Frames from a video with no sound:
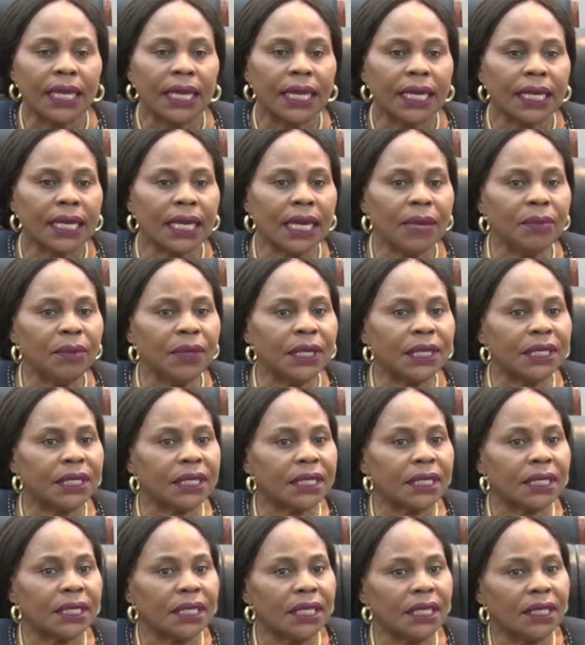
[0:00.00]
Cabinet
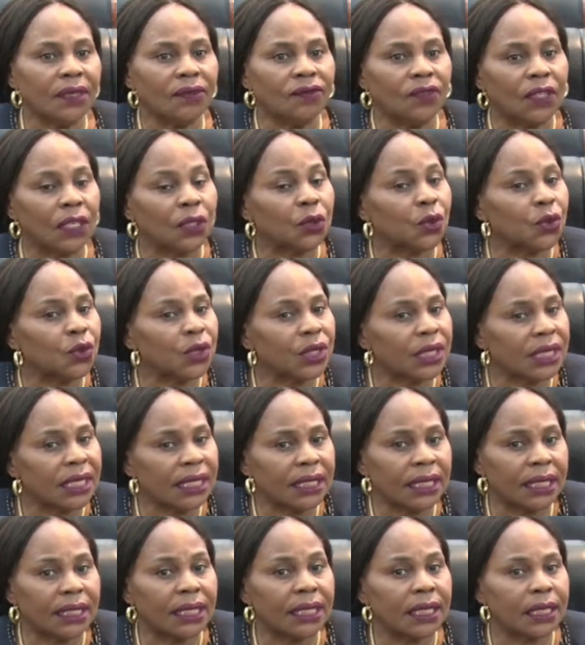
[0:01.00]
received and
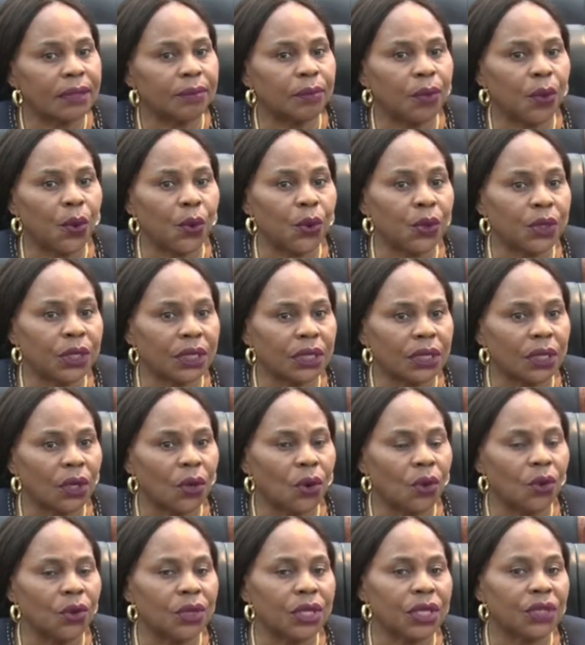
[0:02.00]
considered a report
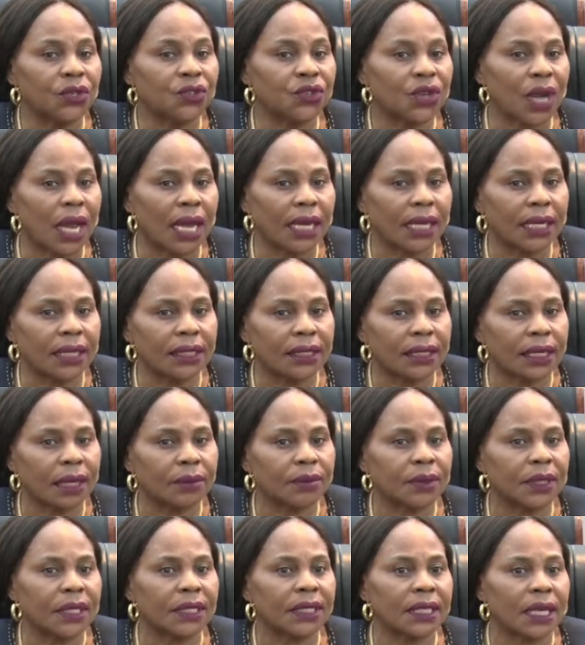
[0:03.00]
on the drug and
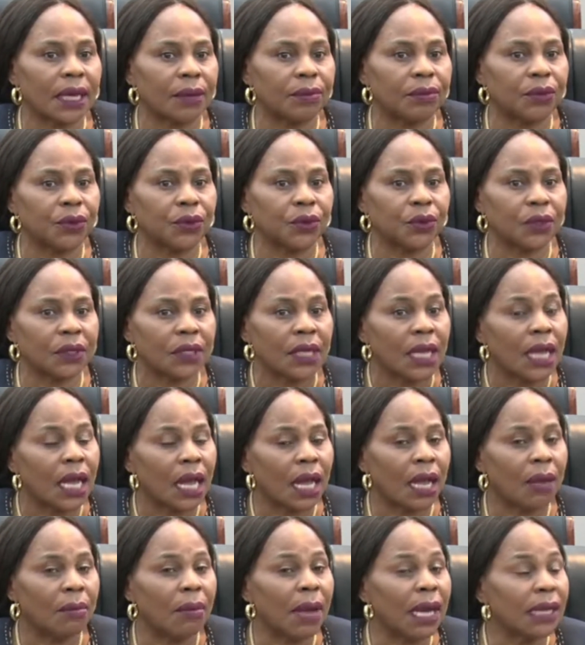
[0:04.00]
substance abuse
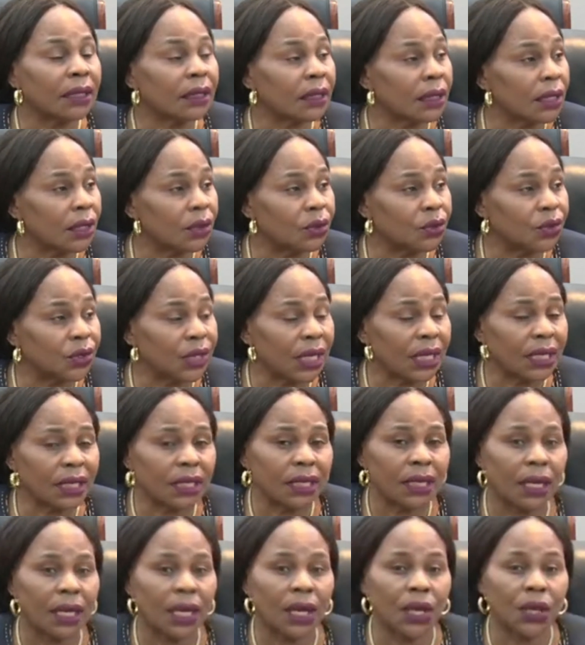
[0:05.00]
among children,
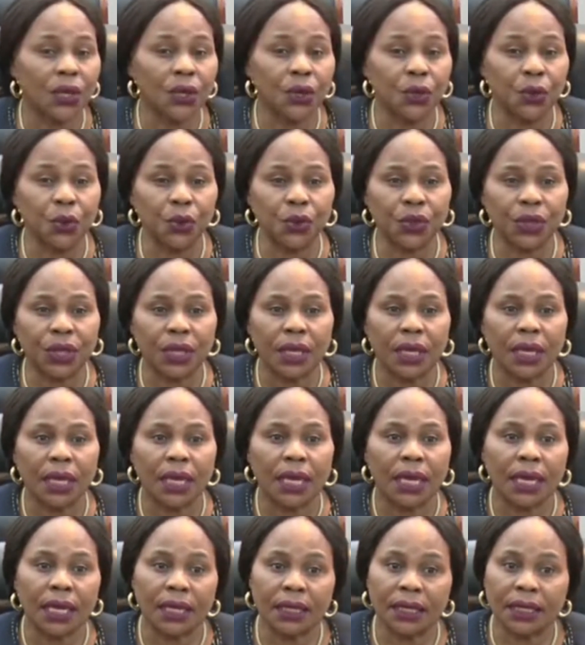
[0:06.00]
youth,
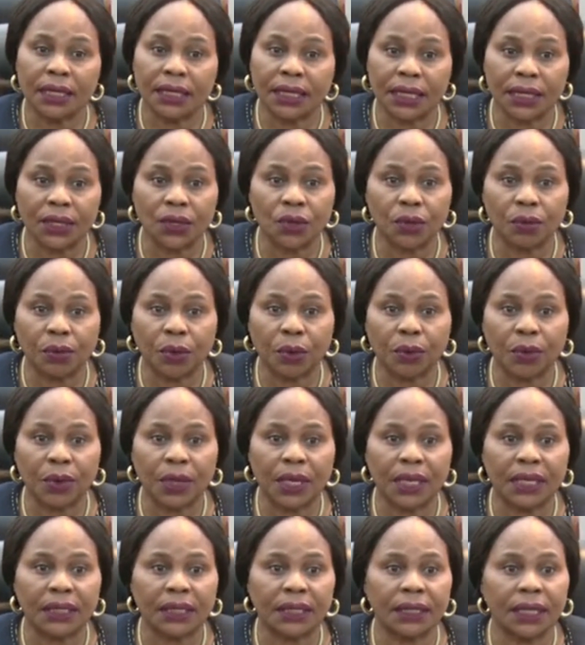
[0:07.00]
and the general
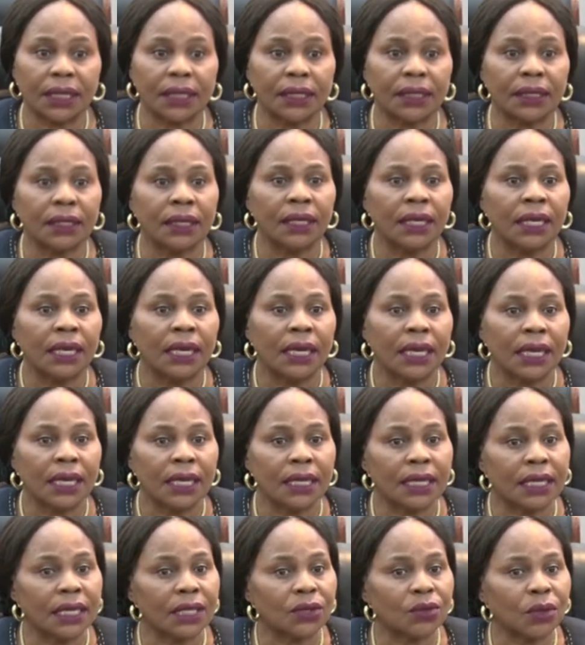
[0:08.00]
population, and
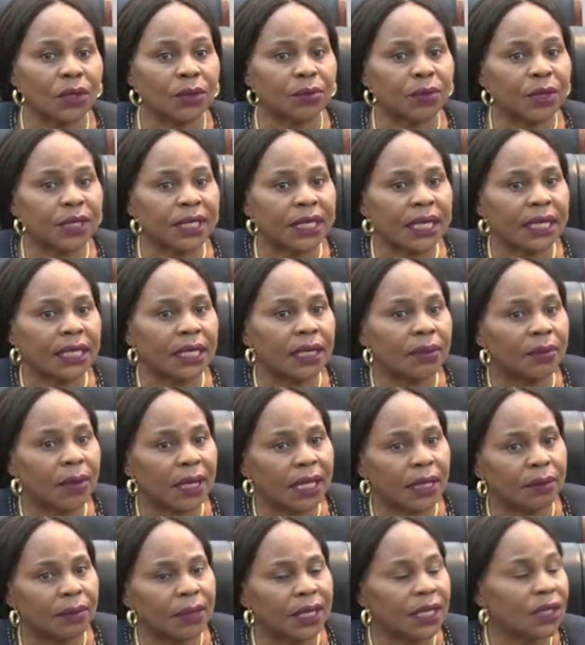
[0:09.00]
this was presented by the
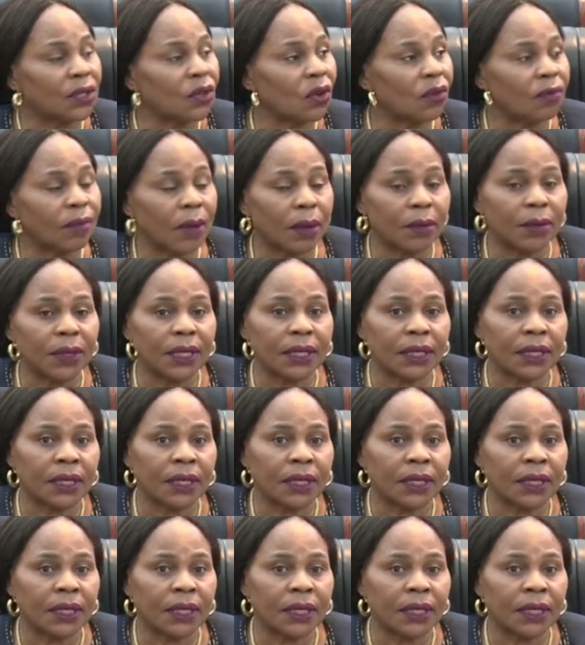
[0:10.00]
Minister of Public